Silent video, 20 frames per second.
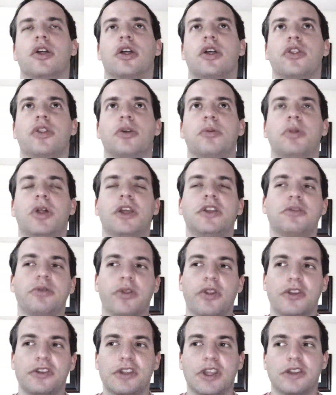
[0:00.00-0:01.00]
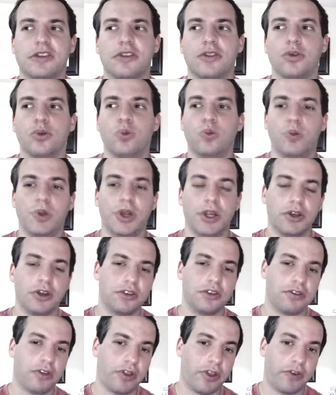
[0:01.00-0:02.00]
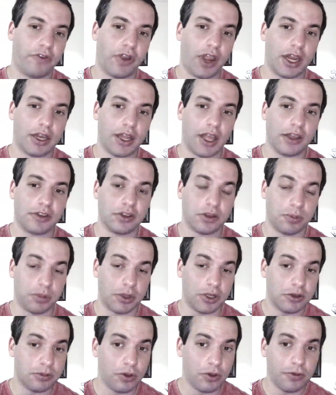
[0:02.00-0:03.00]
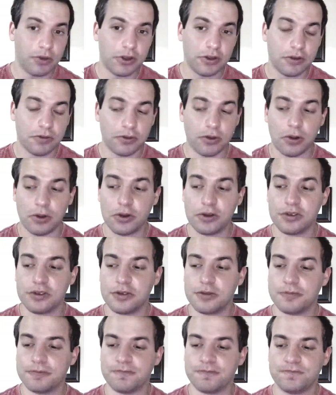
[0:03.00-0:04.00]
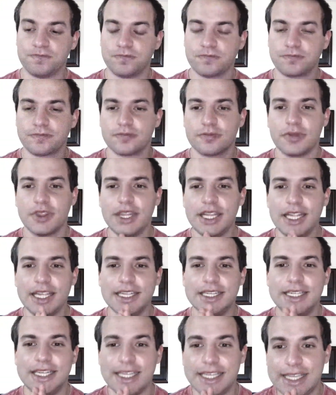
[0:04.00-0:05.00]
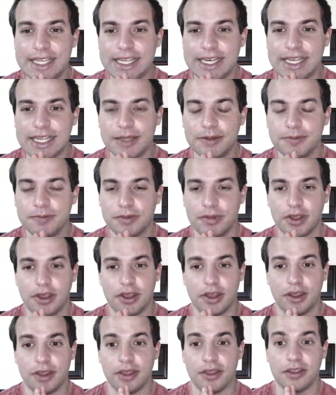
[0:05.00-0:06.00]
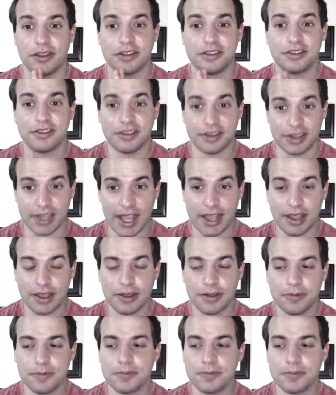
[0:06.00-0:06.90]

The place where this gets the weirdest for the Fantastic Beasts movies, of course, Nagini, the snake.